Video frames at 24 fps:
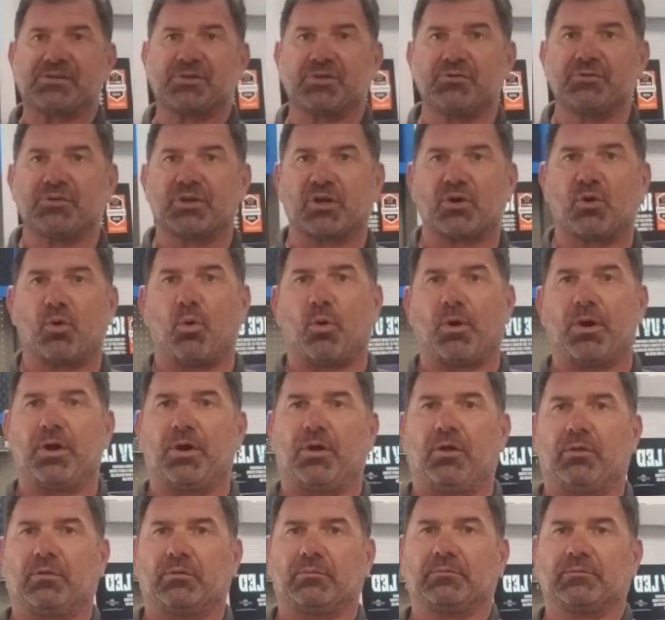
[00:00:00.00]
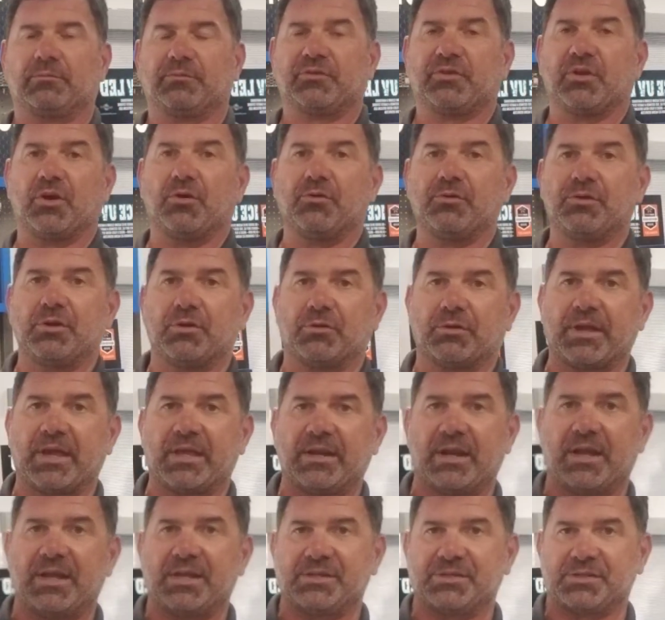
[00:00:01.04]
to the coil. So you'll
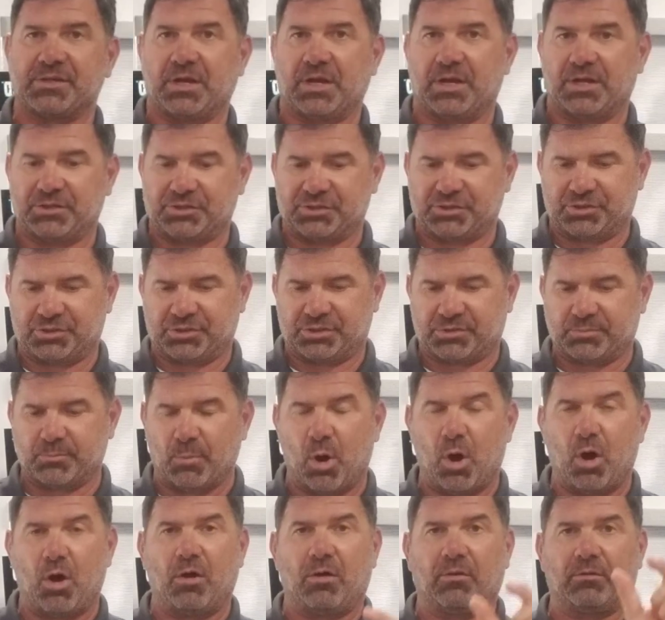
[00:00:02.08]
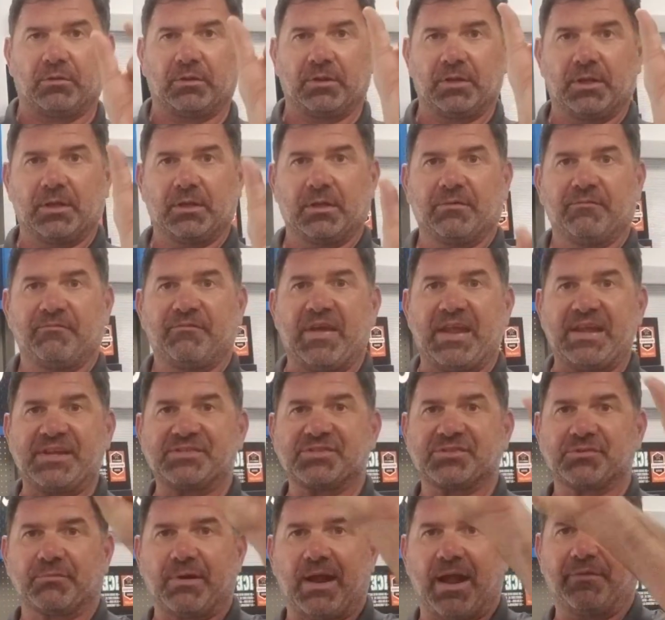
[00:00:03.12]
get a small
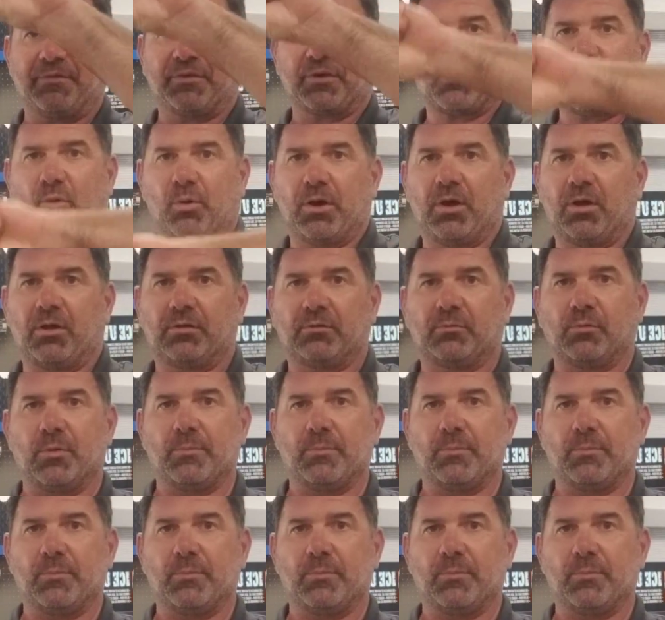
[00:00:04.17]
face around the coil.